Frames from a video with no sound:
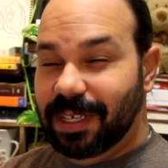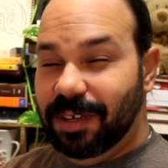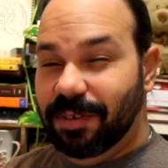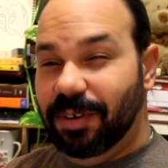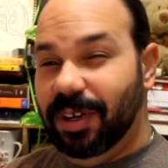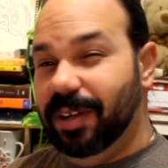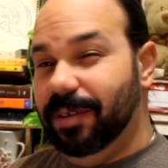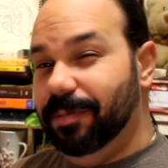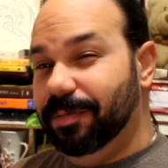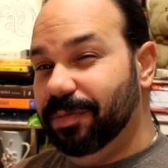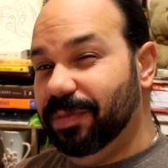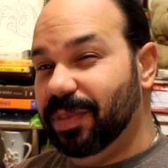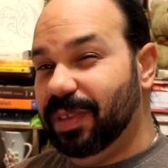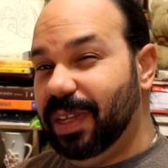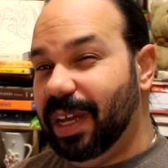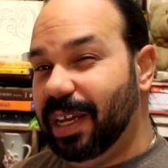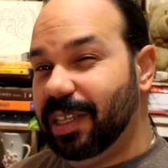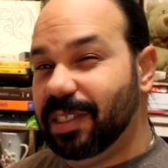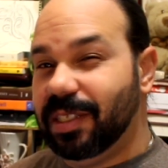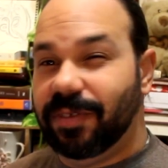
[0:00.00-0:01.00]
Well,
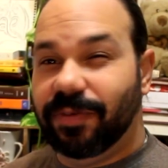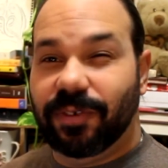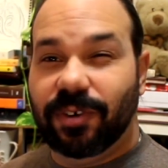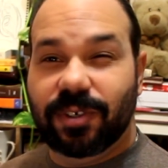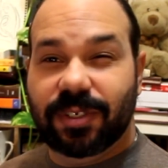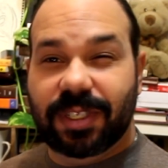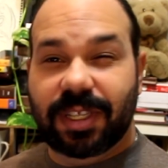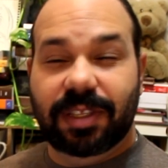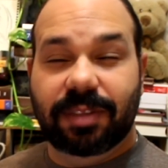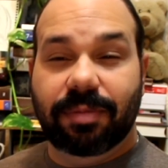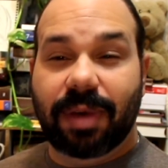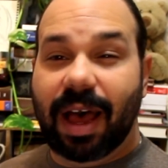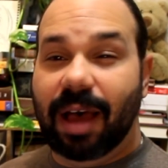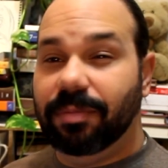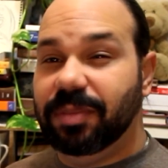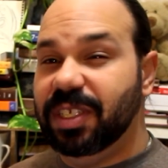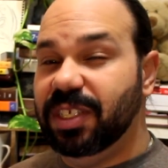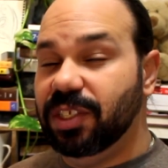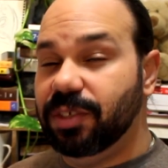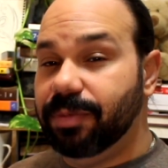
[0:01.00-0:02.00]
that's the first thing that
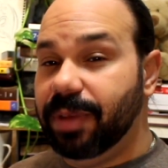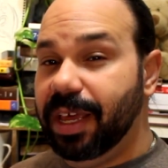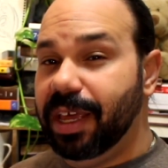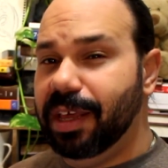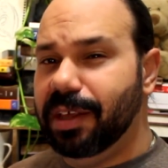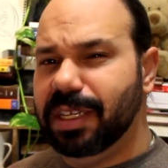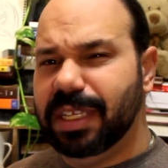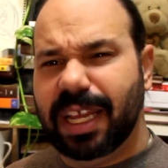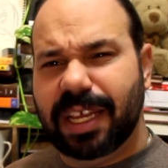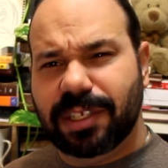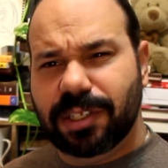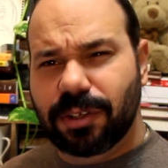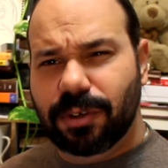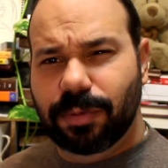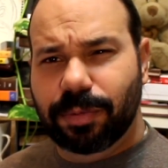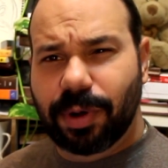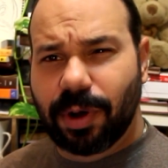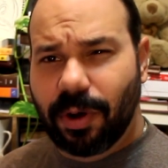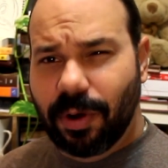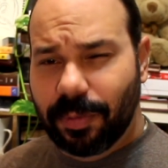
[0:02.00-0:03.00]
popped into my head. A nice little
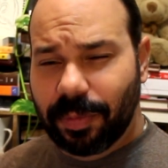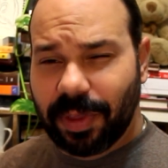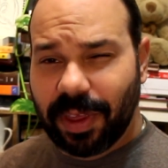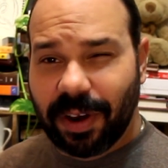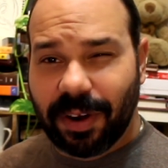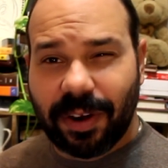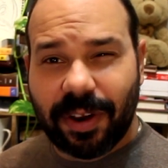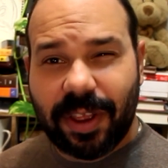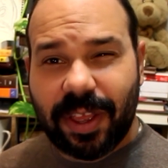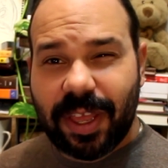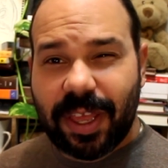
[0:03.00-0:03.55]
poem there.